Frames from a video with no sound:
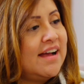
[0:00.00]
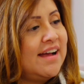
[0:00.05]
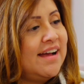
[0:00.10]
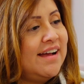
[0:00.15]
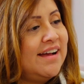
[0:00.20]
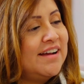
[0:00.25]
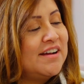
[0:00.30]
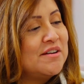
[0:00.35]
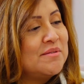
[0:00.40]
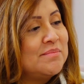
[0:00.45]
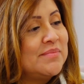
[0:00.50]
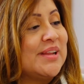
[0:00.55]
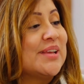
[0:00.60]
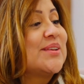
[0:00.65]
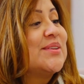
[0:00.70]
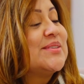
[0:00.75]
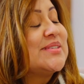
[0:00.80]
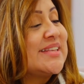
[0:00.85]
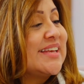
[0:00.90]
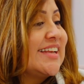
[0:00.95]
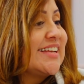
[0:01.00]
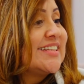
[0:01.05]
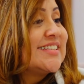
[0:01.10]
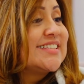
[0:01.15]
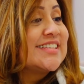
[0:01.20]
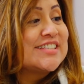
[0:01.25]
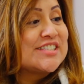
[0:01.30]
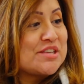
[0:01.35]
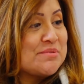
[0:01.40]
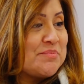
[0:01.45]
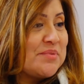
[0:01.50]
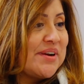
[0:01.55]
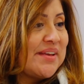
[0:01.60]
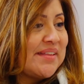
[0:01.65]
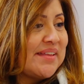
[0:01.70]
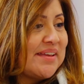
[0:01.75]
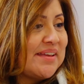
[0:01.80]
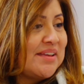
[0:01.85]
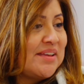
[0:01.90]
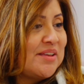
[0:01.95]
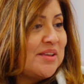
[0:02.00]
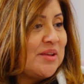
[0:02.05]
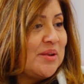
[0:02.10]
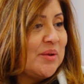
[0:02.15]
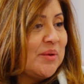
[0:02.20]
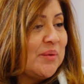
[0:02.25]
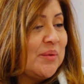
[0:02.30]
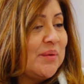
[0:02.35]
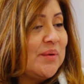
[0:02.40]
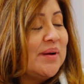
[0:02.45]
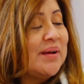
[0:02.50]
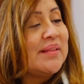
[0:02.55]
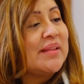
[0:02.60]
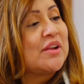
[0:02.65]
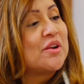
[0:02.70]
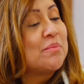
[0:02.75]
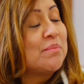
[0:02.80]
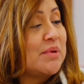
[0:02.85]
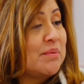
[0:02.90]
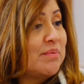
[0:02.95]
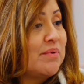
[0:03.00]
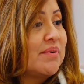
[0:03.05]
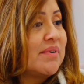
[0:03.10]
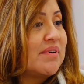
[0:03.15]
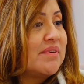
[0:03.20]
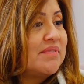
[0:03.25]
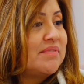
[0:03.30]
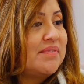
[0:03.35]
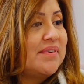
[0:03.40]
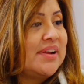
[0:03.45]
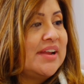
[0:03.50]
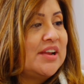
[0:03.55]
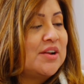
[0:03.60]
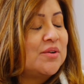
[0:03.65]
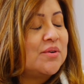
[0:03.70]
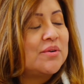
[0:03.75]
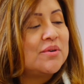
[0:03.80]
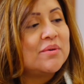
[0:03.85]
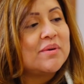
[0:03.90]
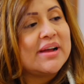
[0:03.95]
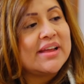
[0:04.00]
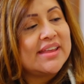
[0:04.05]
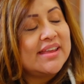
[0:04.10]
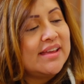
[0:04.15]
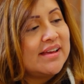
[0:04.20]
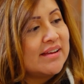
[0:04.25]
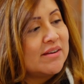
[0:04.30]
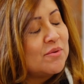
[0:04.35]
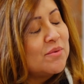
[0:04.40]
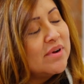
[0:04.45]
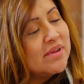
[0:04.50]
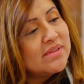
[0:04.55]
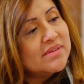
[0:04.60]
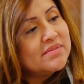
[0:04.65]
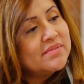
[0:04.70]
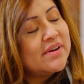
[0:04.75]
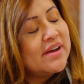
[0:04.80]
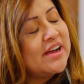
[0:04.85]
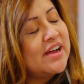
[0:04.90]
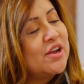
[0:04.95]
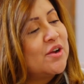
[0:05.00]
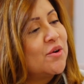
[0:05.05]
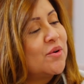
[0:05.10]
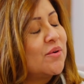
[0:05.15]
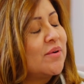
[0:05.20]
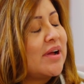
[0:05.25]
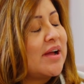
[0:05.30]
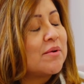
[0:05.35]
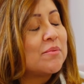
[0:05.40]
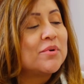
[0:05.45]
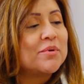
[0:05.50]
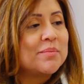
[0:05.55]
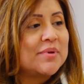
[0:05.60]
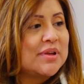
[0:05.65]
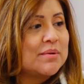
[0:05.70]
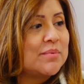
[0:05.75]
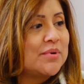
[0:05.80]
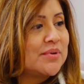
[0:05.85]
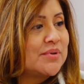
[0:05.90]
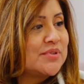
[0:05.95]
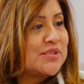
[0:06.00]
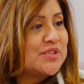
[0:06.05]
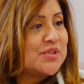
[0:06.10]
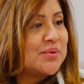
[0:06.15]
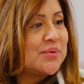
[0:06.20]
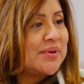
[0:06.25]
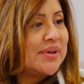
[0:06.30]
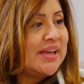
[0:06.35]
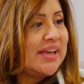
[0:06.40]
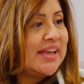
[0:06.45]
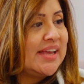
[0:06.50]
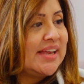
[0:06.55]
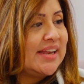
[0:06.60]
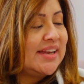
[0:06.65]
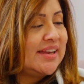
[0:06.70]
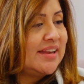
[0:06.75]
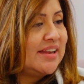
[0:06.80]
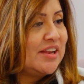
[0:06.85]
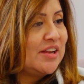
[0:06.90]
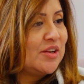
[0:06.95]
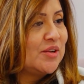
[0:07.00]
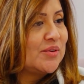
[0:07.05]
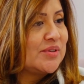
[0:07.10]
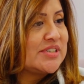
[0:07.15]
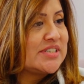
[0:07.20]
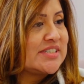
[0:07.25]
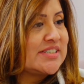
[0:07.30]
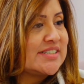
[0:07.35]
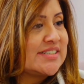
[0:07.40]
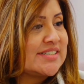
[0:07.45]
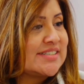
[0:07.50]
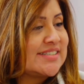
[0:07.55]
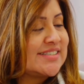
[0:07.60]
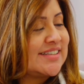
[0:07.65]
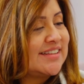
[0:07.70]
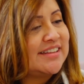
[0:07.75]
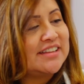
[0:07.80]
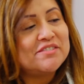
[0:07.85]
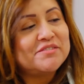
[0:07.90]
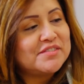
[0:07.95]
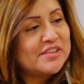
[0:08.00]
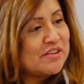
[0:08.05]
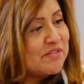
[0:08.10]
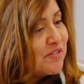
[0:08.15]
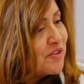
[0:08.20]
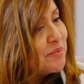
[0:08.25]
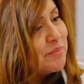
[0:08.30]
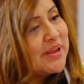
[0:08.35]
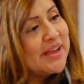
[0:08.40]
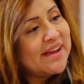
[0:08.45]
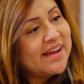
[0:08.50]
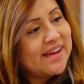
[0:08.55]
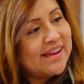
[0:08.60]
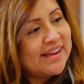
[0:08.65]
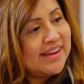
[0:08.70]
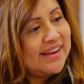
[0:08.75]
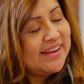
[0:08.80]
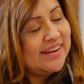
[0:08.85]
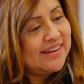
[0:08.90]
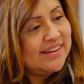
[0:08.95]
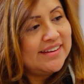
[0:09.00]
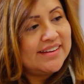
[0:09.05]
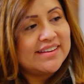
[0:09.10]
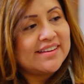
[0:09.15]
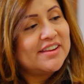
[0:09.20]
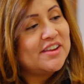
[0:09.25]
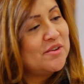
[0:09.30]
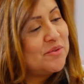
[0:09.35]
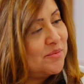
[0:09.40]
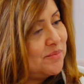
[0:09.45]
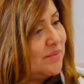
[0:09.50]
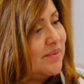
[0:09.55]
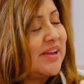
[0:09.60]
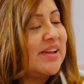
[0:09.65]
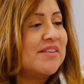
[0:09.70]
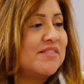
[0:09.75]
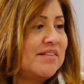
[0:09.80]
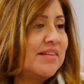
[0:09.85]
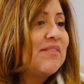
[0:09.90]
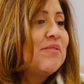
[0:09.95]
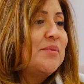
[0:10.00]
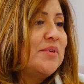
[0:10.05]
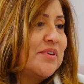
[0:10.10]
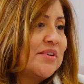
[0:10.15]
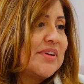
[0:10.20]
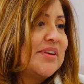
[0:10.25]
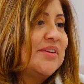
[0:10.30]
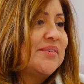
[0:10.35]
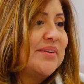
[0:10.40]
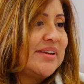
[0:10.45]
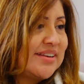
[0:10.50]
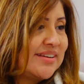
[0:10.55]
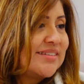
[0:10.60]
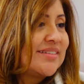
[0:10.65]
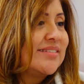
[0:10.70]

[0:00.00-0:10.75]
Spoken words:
Like you said, sí se puede. A lot of people are afraid, I can't qualify, or I won't be able to do it. It's just leave the fear behind. You can do it.